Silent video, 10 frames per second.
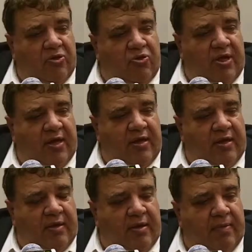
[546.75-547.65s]

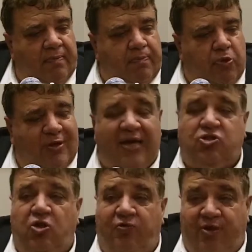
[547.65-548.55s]
the
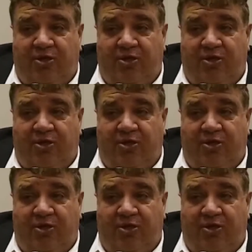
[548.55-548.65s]
production of